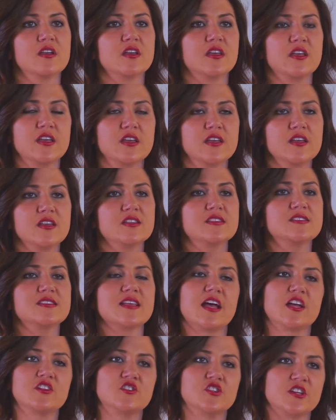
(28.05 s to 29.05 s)
Kids,
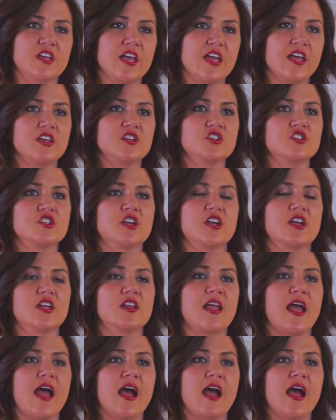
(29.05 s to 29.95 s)
education,